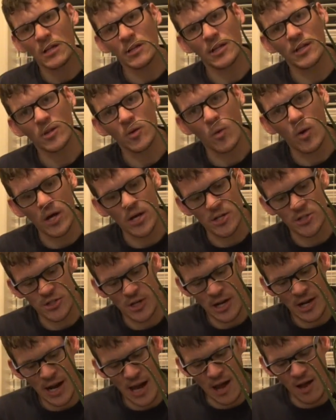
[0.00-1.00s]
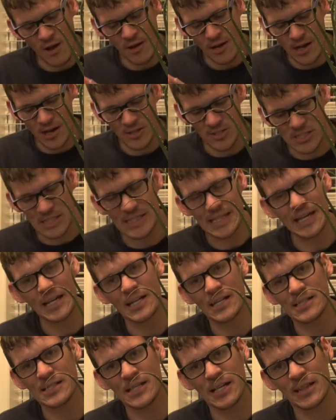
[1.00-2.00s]
let the water drain out, and I'll just
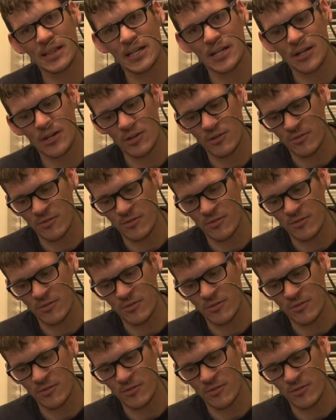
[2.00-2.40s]
let it sit there